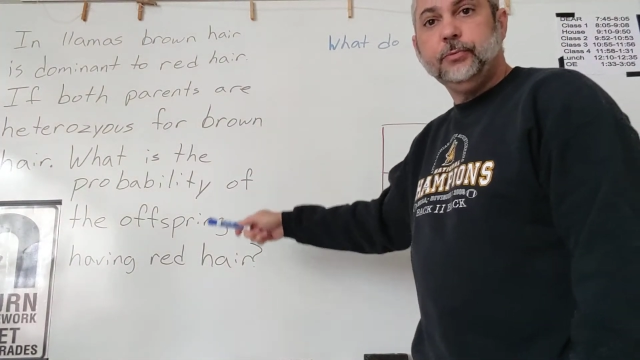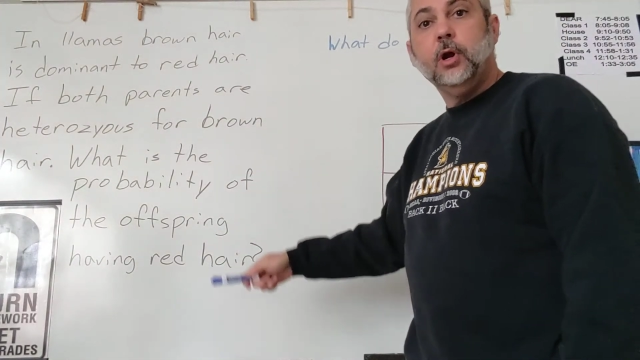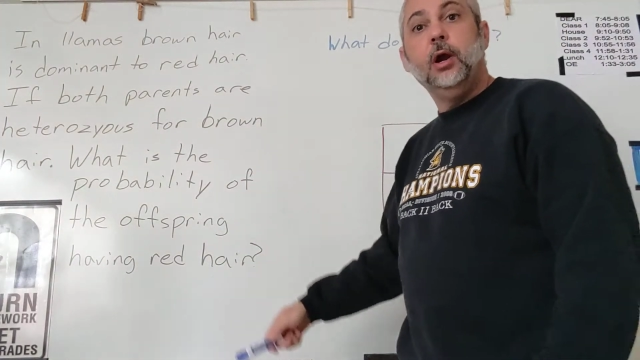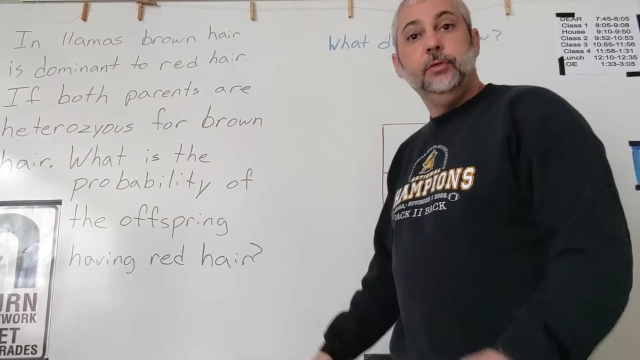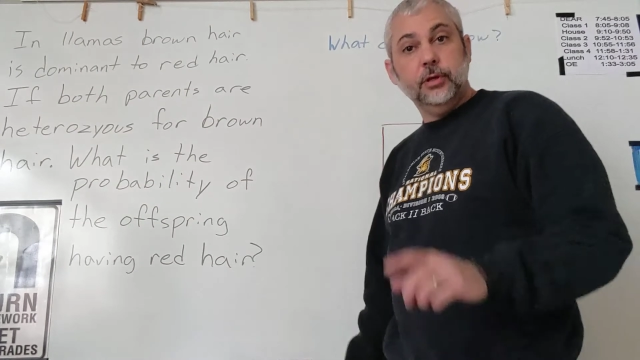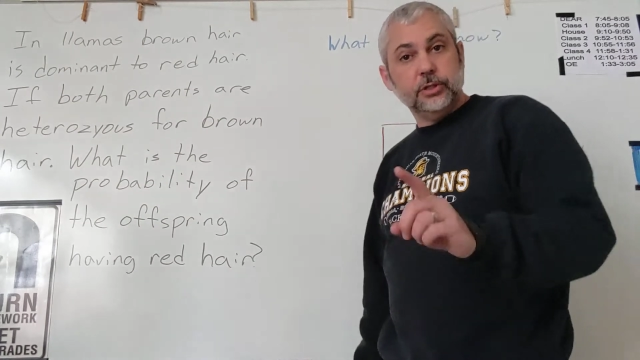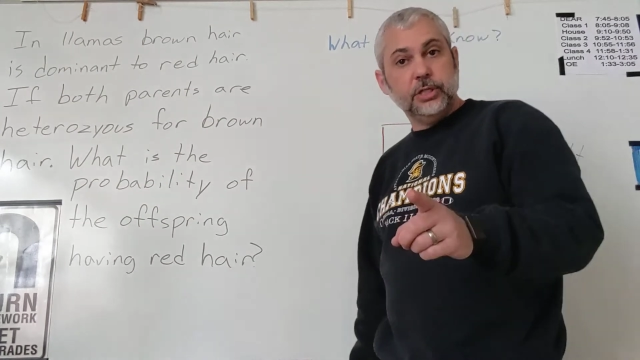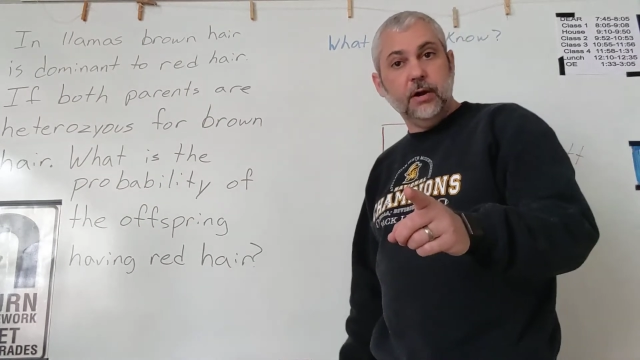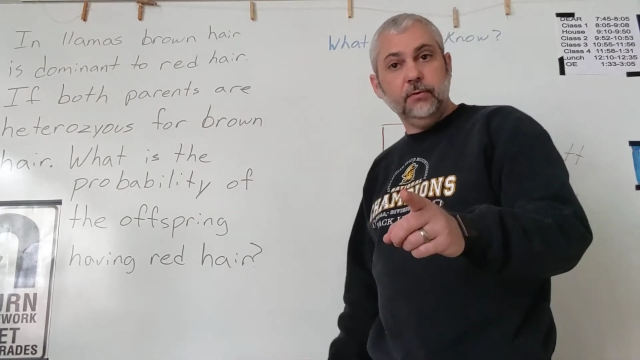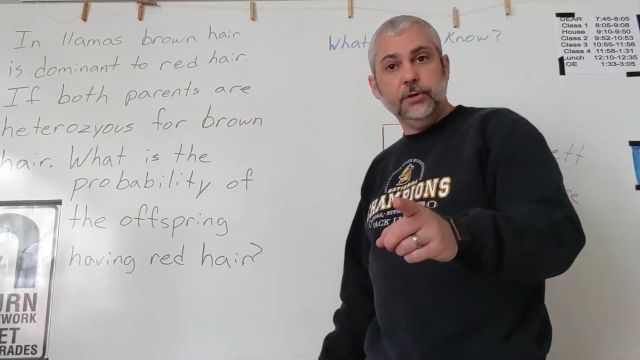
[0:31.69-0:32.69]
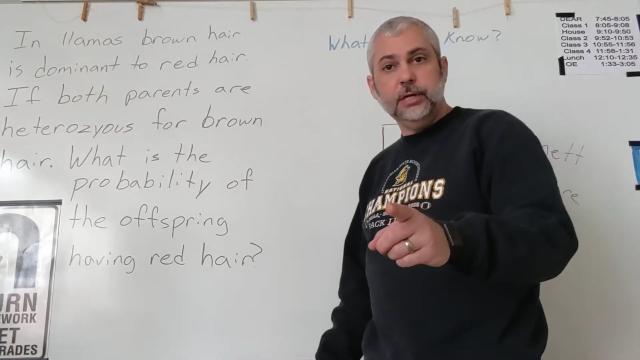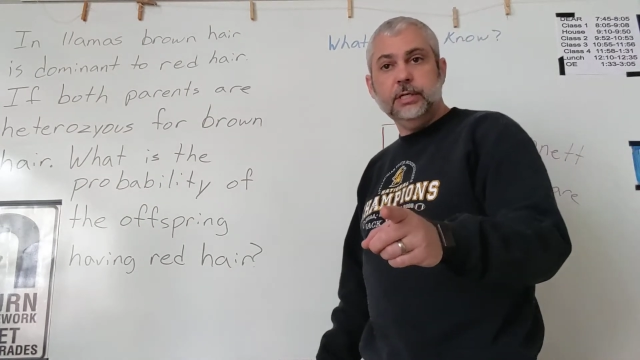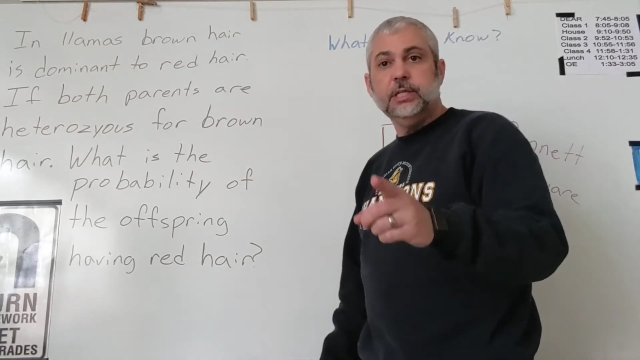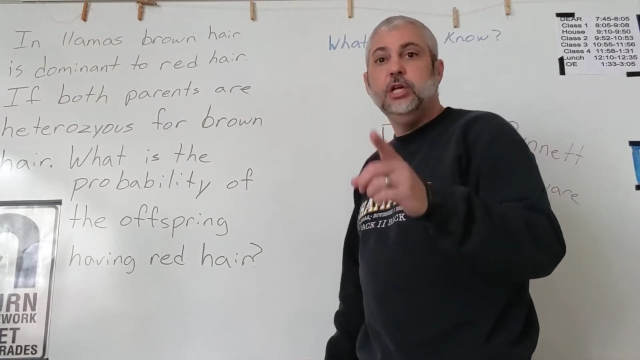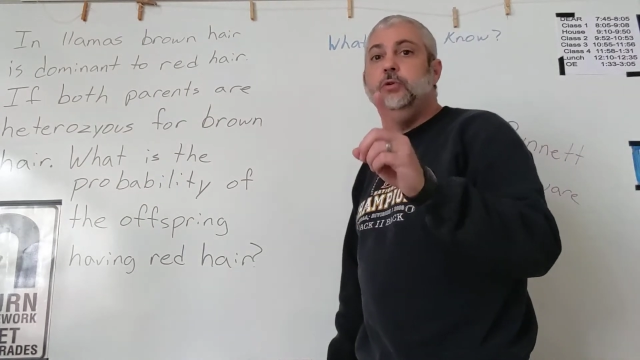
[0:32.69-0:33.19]
All right, there's several
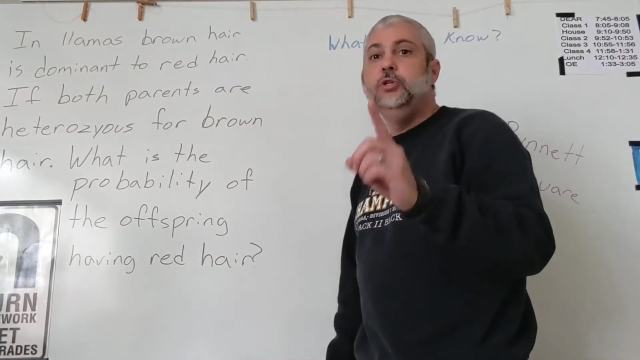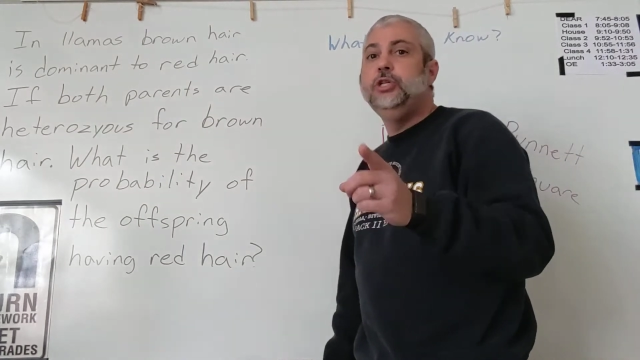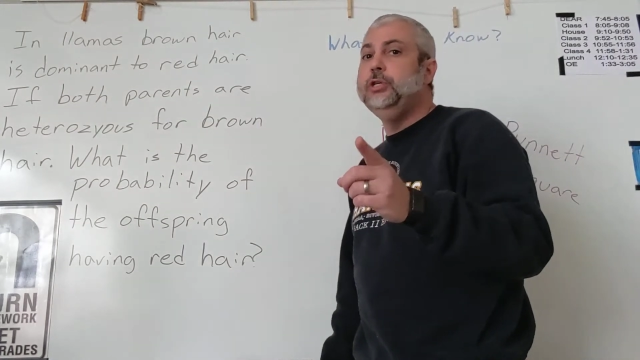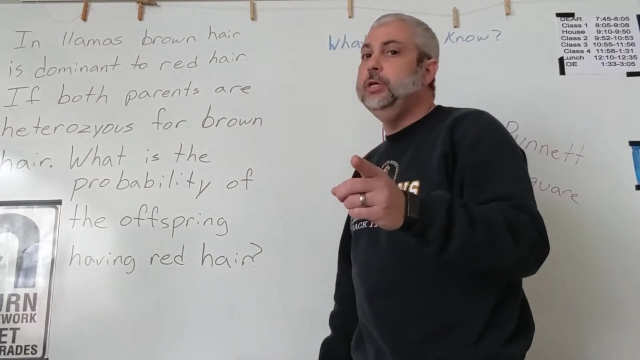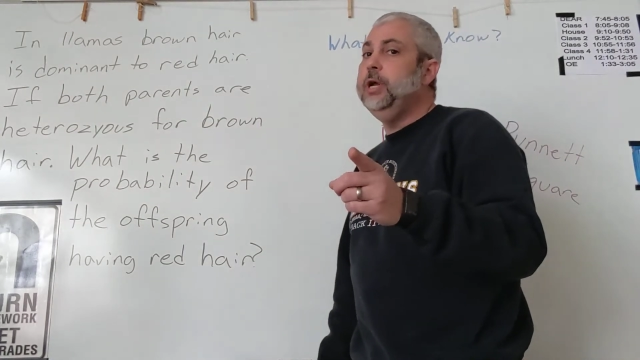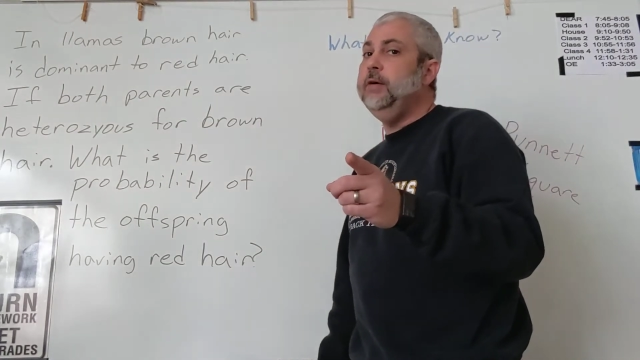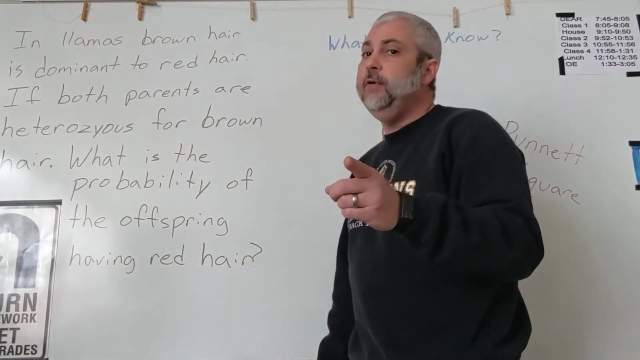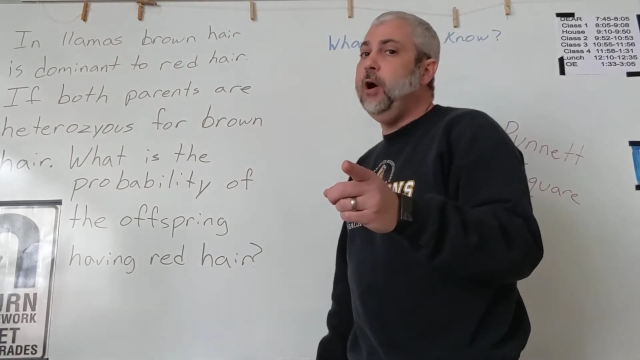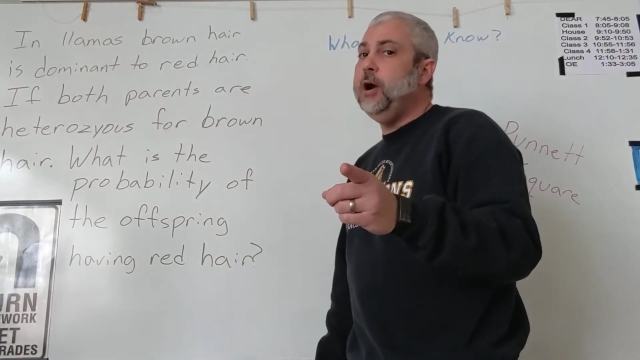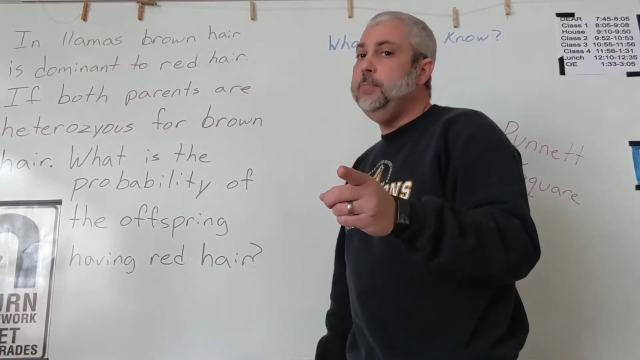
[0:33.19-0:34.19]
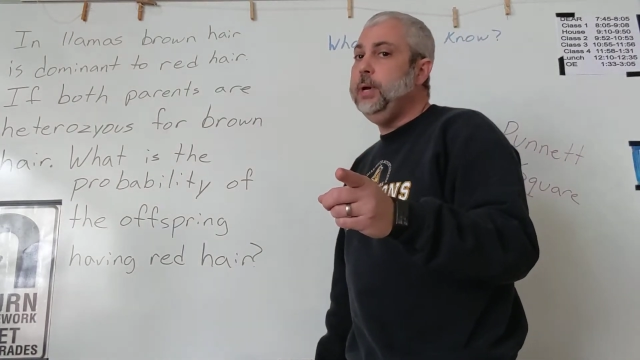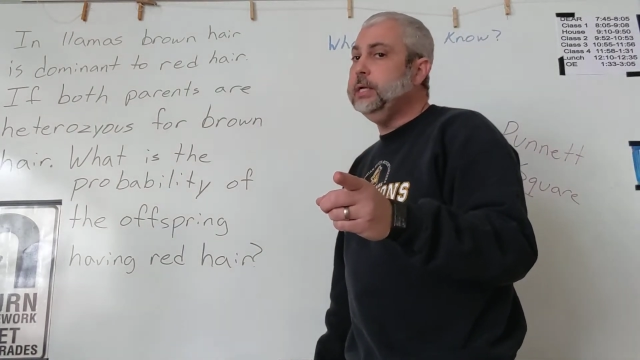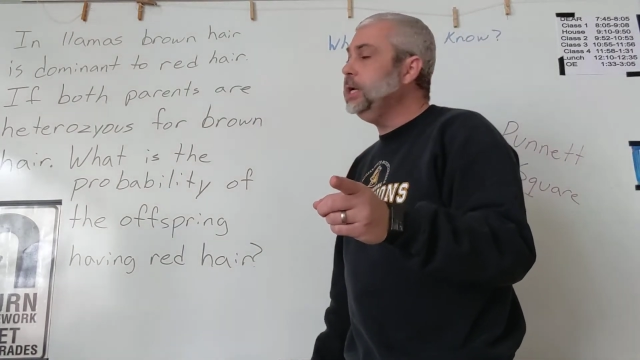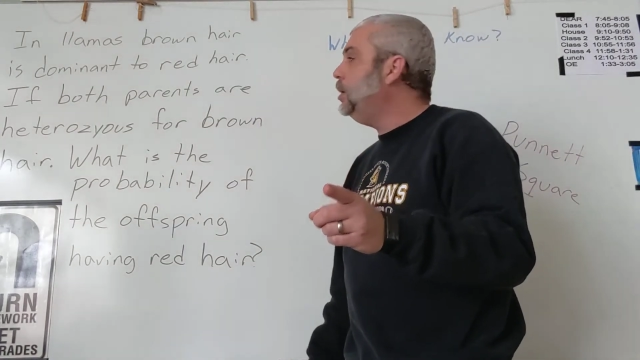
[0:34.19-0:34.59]
things that you should have already picked